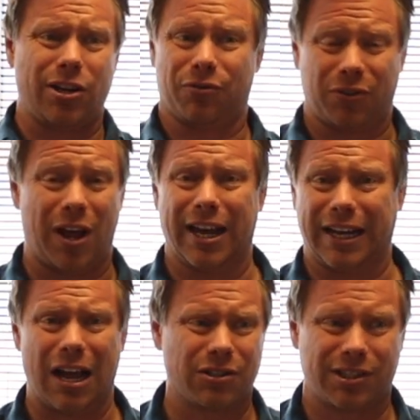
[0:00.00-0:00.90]
You're
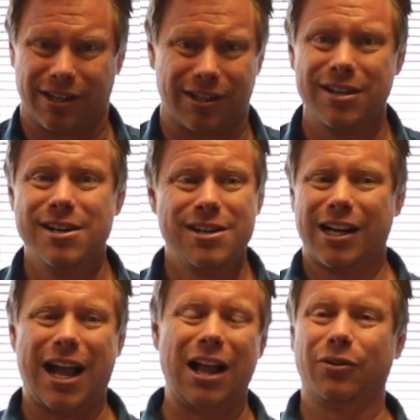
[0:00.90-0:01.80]
flying out to
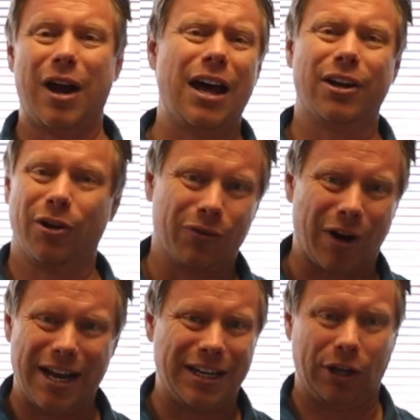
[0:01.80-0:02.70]
Colorado, right?